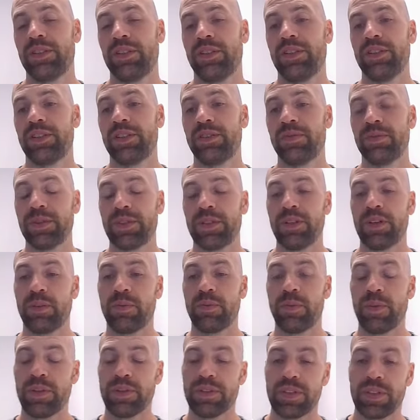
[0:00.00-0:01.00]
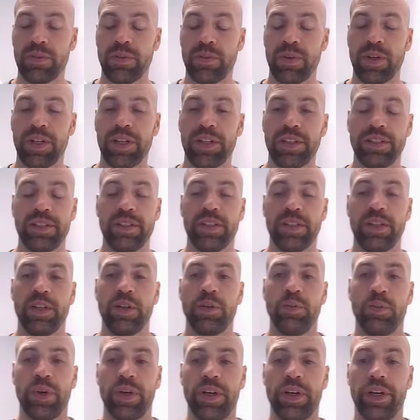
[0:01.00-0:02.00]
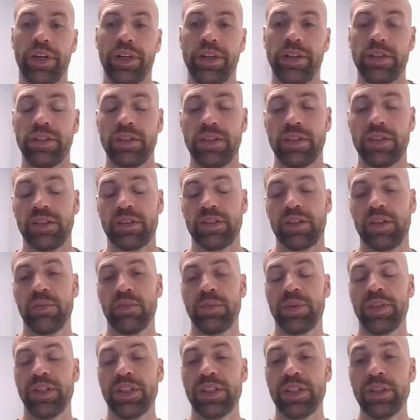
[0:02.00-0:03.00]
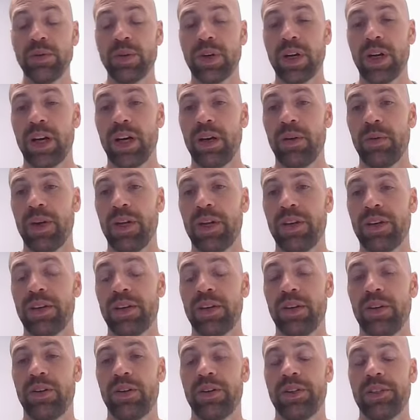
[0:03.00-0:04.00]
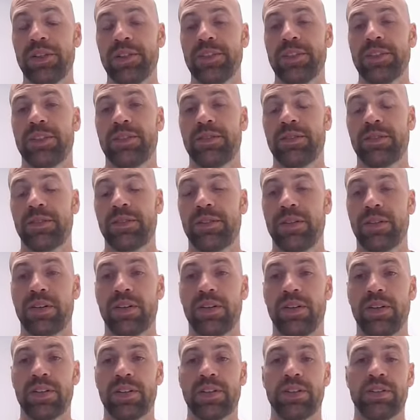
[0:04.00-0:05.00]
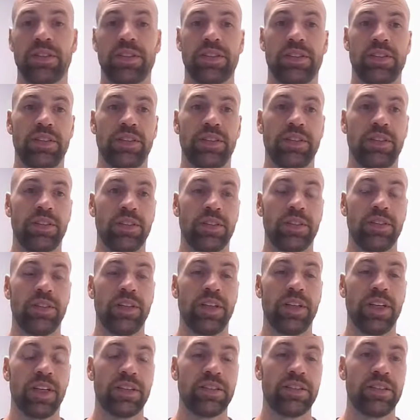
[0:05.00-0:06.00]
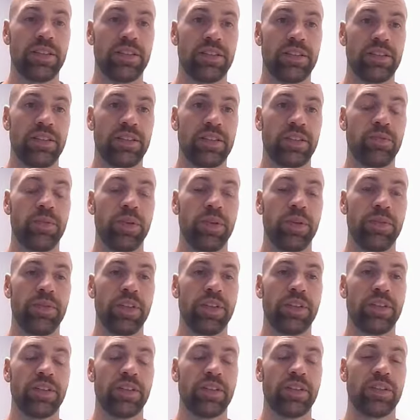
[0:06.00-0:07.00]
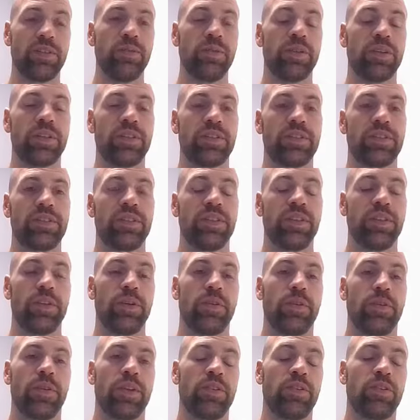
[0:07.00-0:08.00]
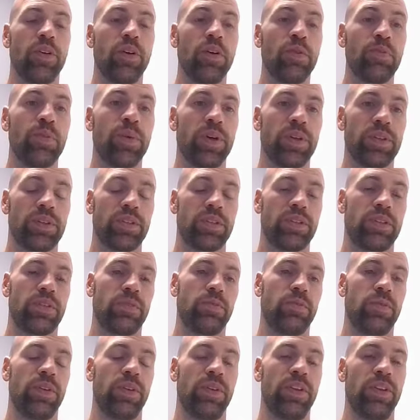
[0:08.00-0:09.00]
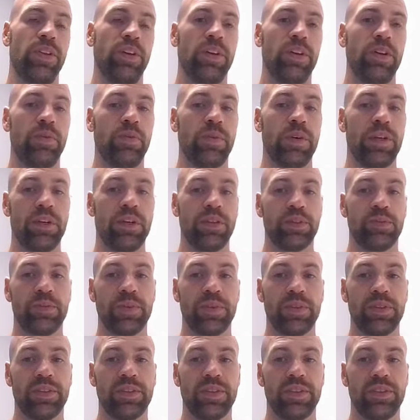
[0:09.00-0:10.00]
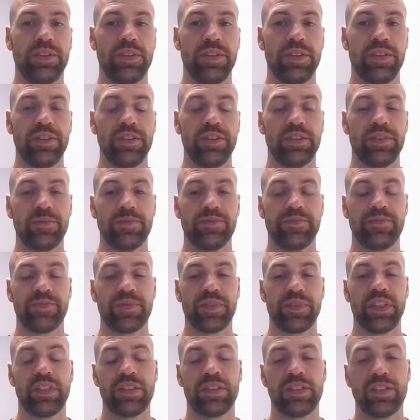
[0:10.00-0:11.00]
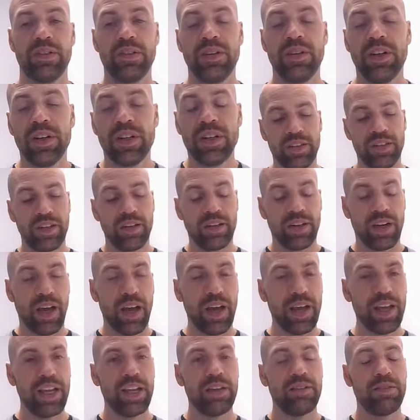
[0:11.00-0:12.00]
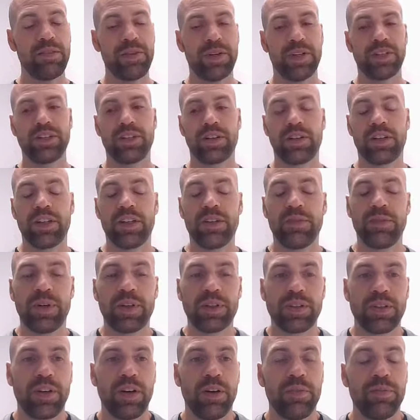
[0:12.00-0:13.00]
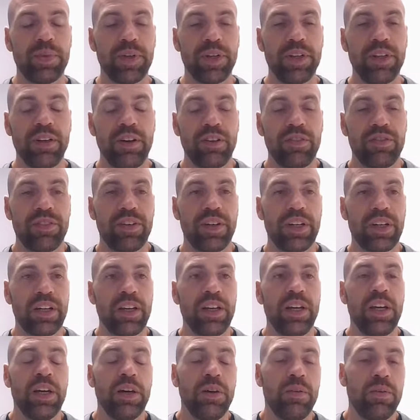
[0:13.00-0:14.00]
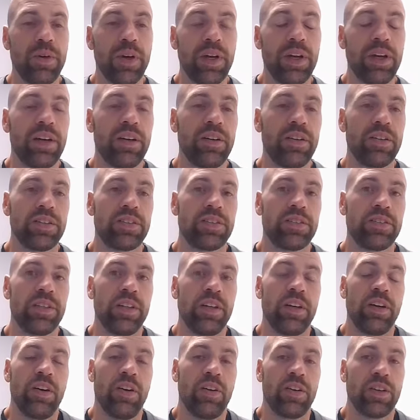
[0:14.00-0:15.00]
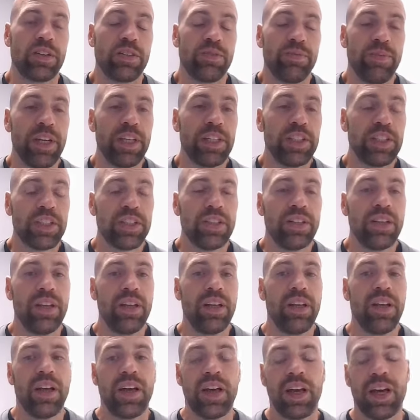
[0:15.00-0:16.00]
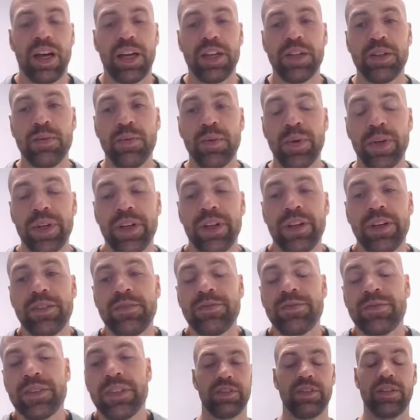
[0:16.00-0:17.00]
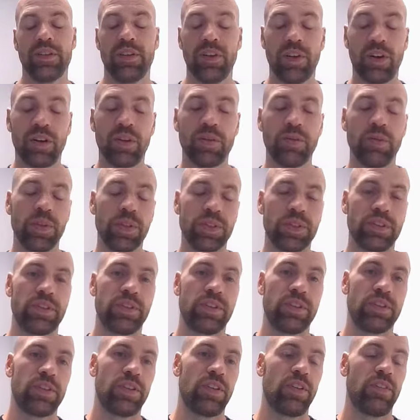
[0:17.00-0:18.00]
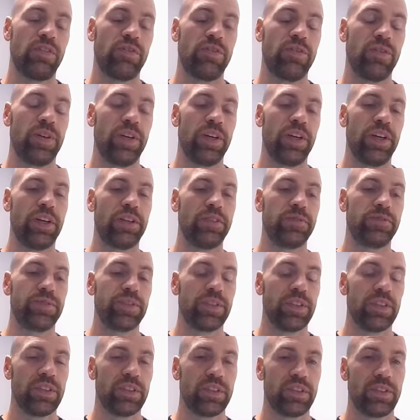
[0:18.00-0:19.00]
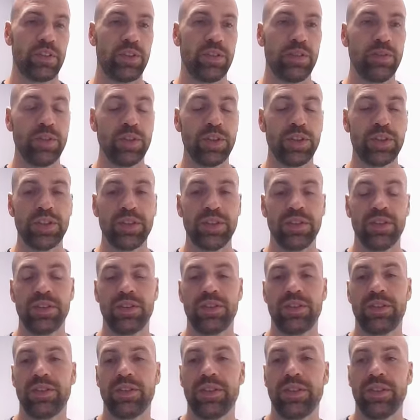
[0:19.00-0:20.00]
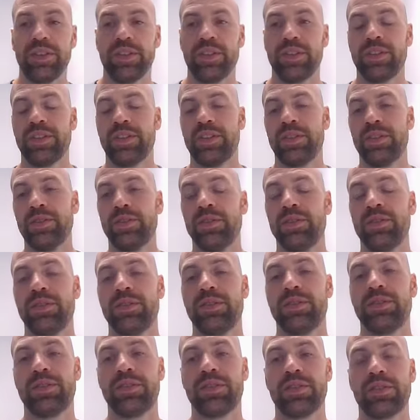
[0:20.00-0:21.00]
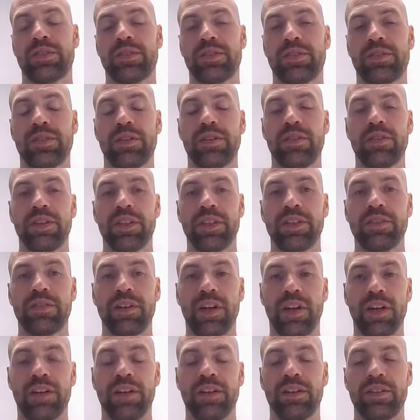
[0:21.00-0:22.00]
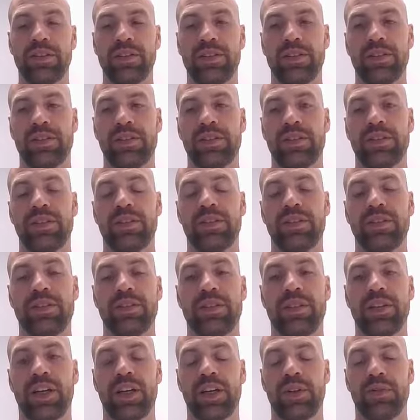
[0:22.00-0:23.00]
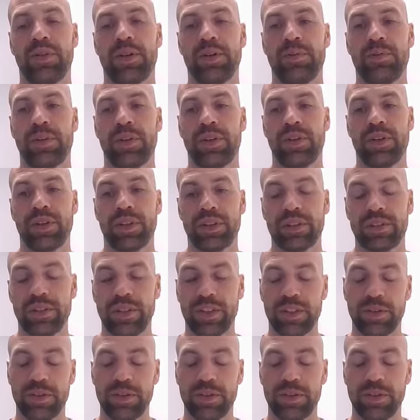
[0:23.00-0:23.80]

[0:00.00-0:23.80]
Uh, Swisslog was acquired by the company KUKA a while ago. Swisslog also has uh, access and is implementing KUKA's robots within warehouse processes. Uh, so on a, on a high level, we are talking about a company offering warehouse automation hardware along with software solutions to control and run this hardware products.